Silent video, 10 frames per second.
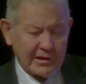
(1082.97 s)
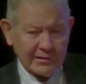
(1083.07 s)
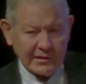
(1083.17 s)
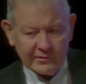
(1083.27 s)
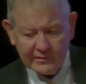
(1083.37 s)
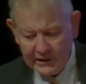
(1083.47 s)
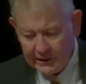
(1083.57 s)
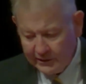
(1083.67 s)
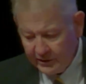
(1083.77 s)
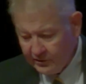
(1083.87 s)
is I'd
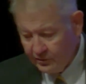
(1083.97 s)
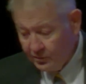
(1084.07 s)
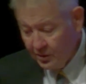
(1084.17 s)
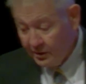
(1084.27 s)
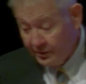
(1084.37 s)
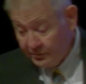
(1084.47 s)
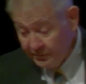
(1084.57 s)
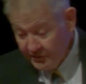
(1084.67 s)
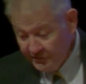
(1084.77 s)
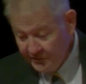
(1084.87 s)
like you
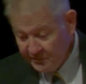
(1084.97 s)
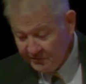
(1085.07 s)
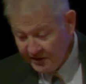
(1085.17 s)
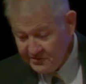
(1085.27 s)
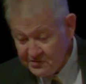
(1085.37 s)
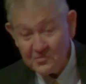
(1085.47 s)
to